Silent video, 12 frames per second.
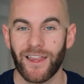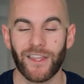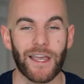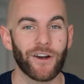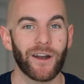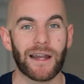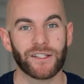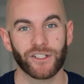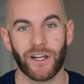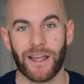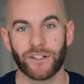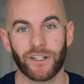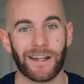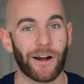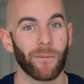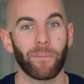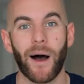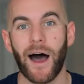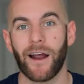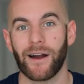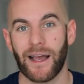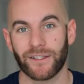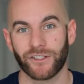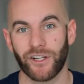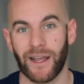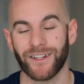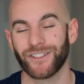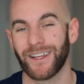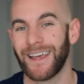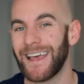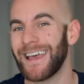the internet has changed, and our buyer has changed,